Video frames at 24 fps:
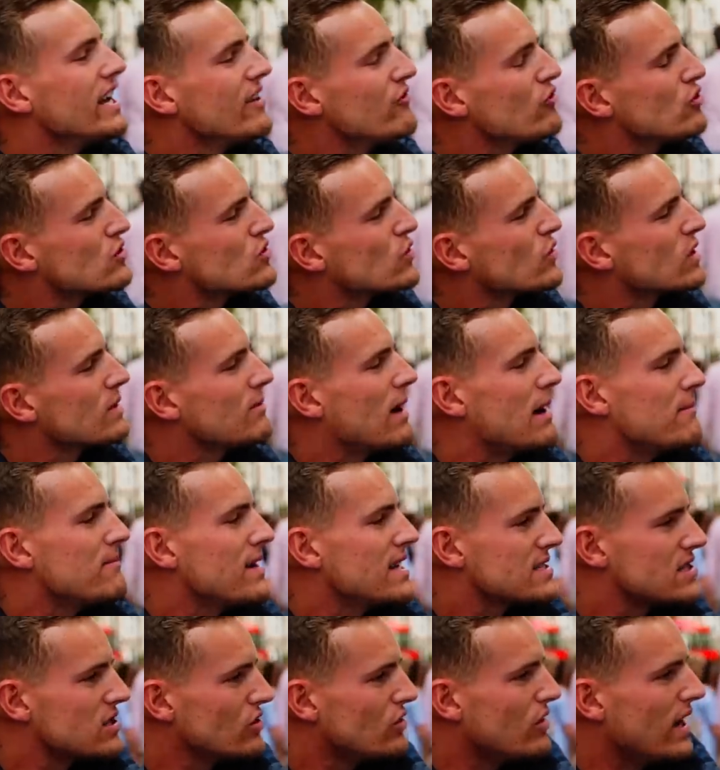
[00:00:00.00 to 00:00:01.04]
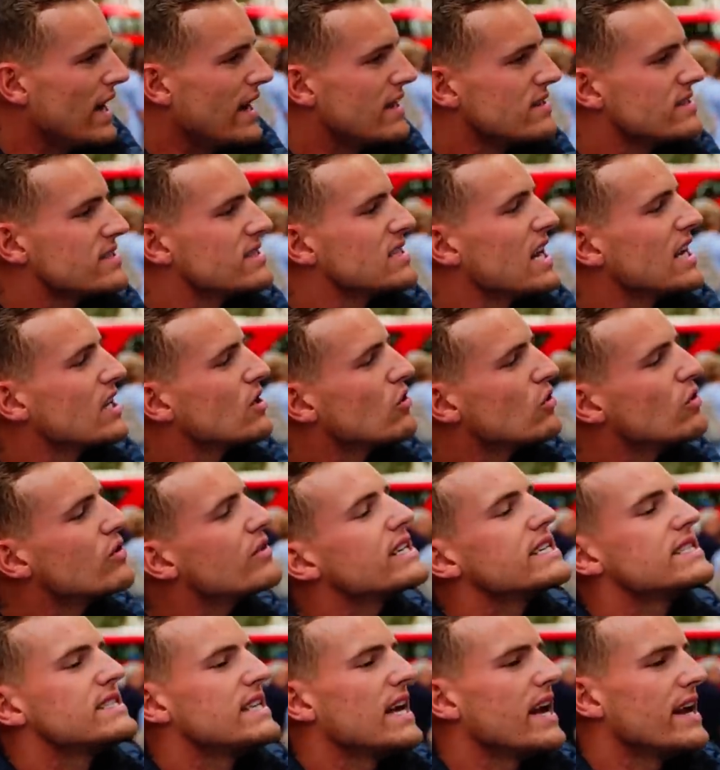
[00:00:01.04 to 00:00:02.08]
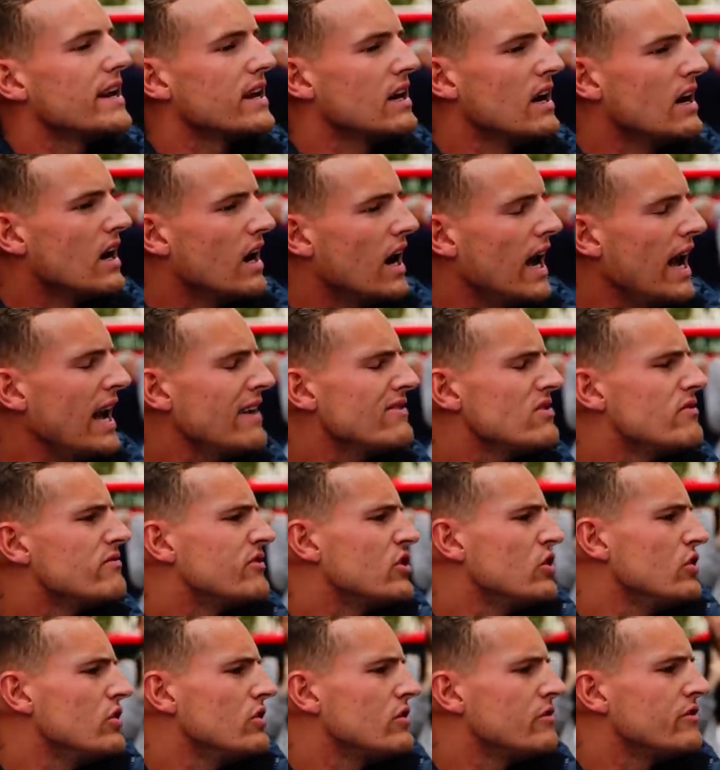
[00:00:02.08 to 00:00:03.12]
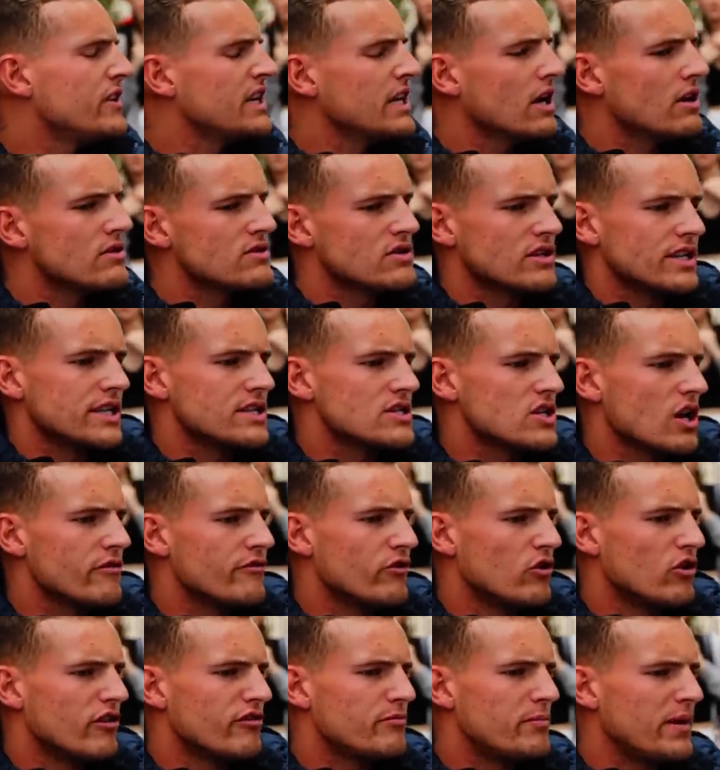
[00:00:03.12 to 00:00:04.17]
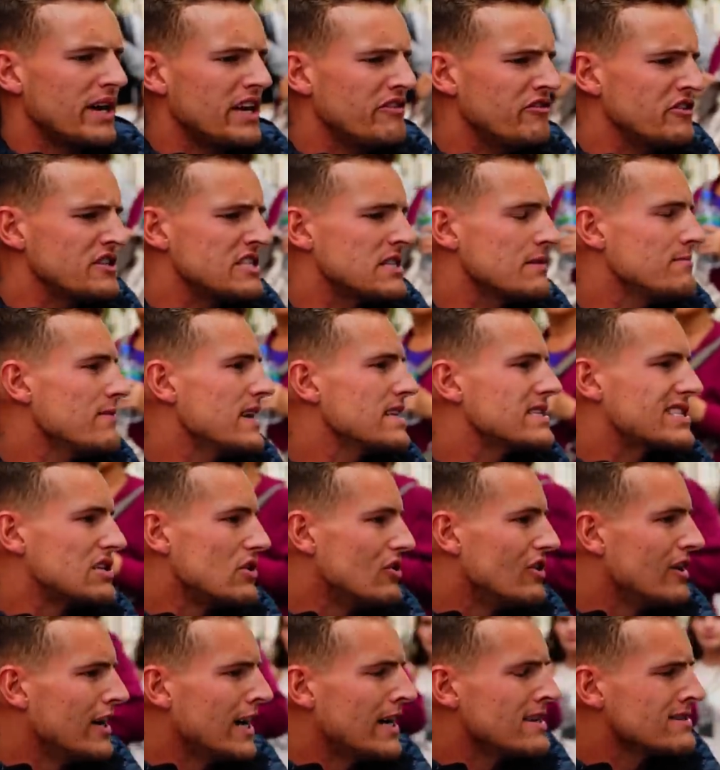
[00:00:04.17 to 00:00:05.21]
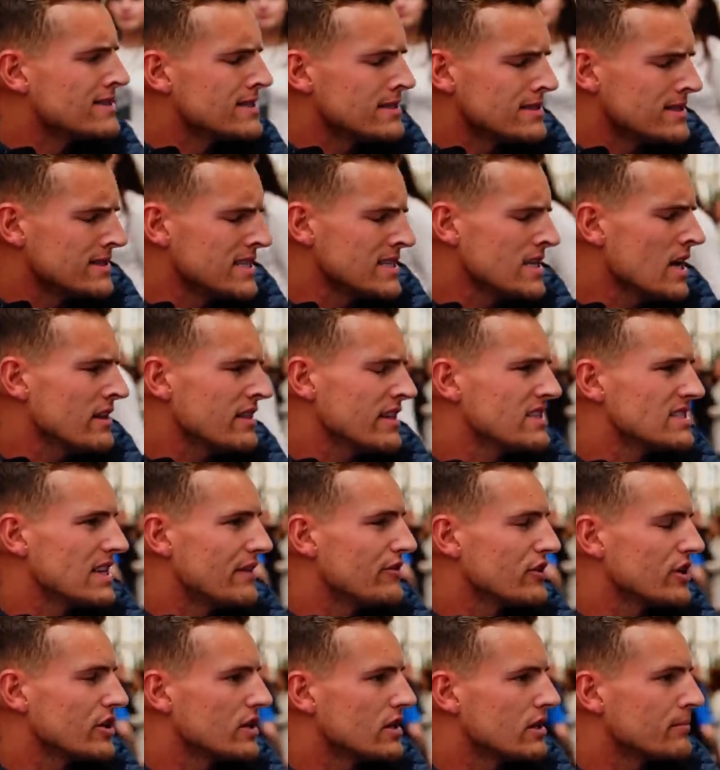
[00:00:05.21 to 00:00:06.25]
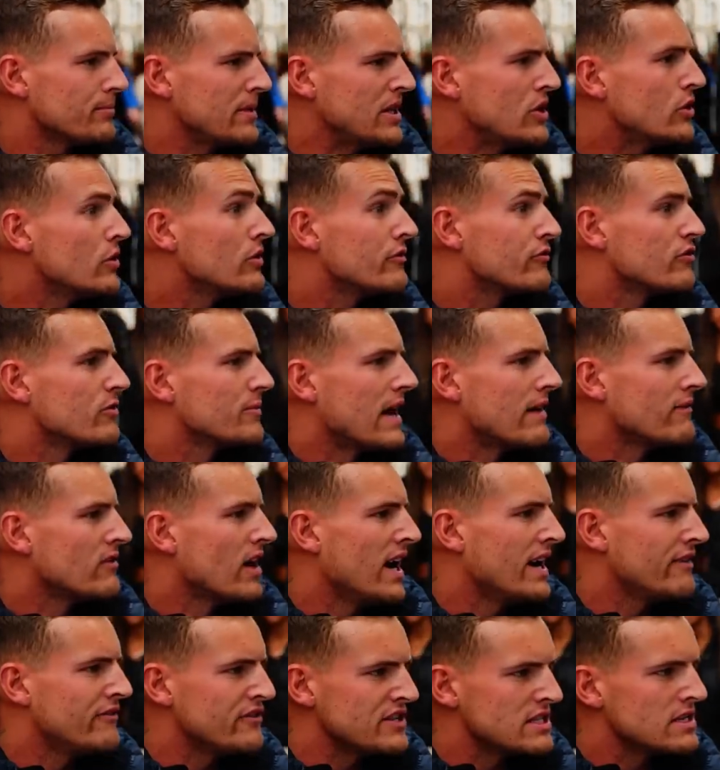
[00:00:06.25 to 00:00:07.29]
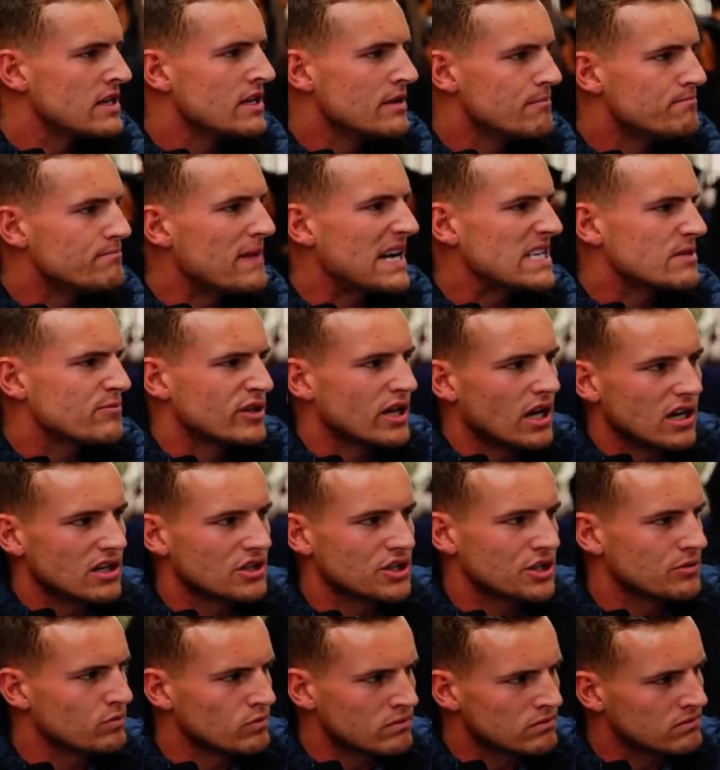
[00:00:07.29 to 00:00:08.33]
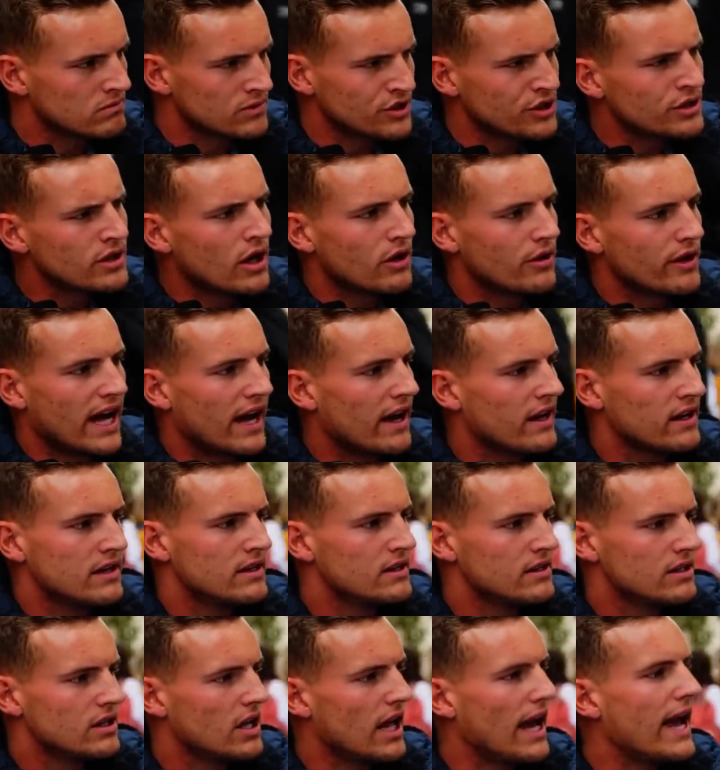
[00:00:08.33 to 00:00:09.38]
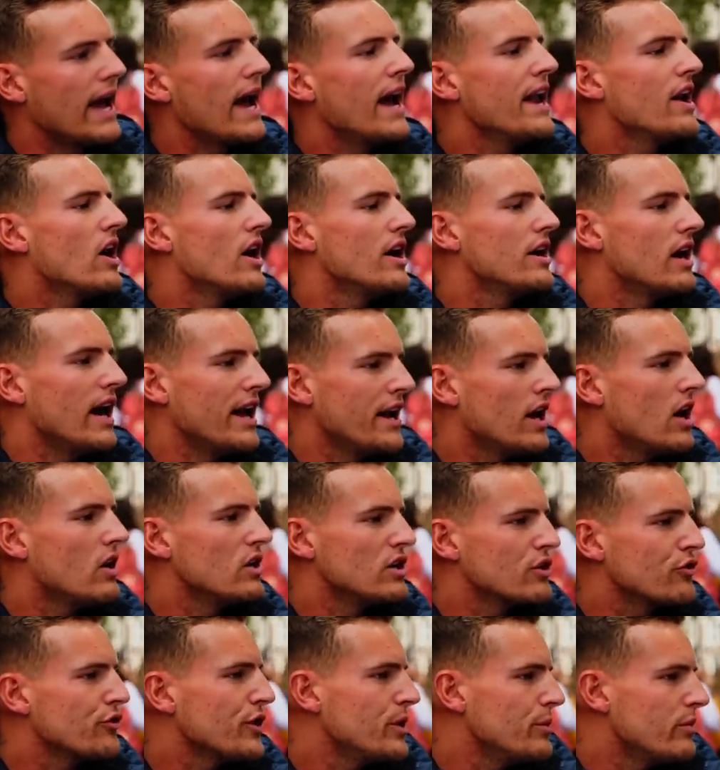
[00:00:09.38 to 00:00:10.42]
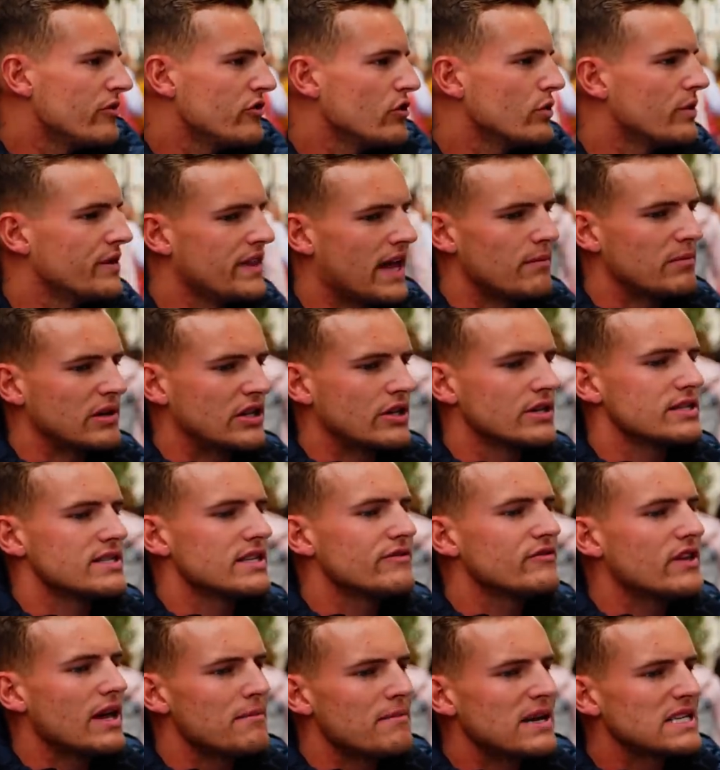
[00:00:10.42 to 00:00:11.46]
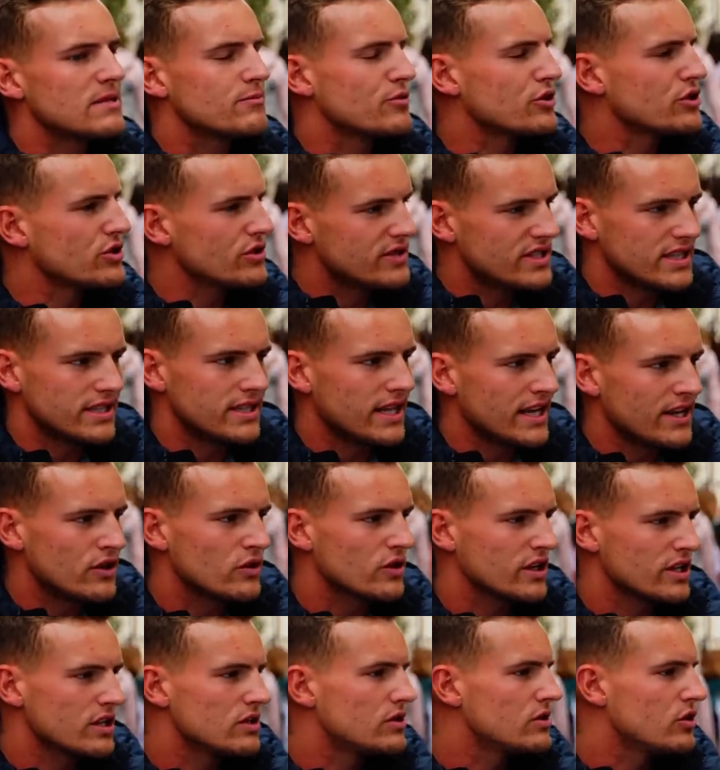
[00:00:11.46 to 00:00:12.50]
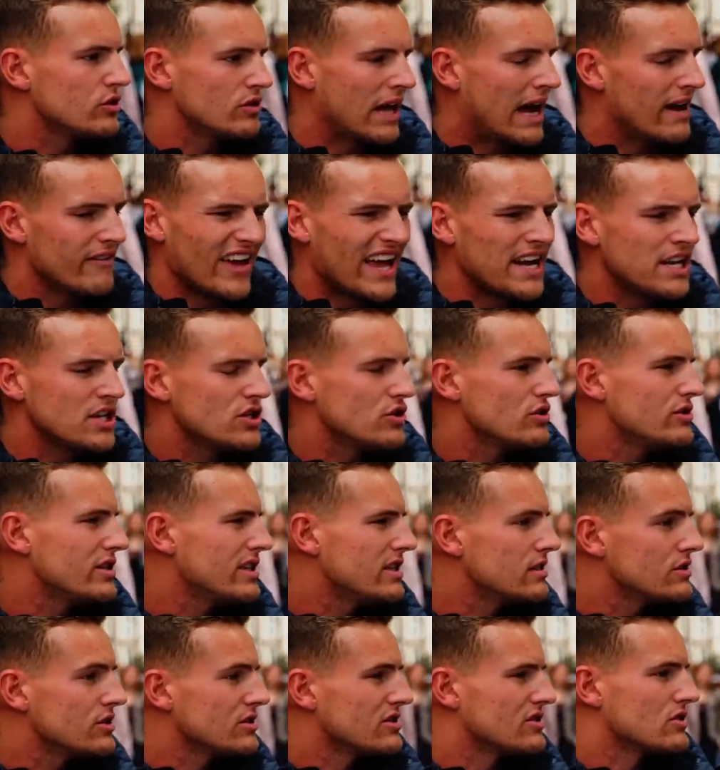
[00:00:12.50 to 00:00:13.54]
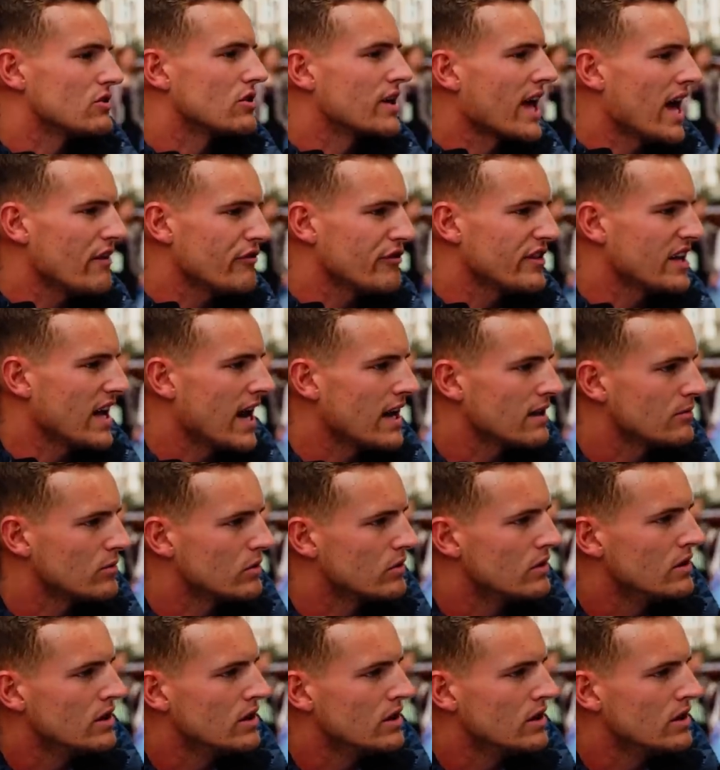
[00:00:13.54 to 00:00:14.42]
If you're talking about mass slaughterhouses, like you already said, I haven't viewed videos on it and so forth, but if it's a mass slaughterhouse, nothing's ever going to be good from that, right? If it's okay. mass production, okay. you know that. Like, and, I, and I'll agree with you on that because if they're mass producing, they're not going to have any due diligence or care for the animal.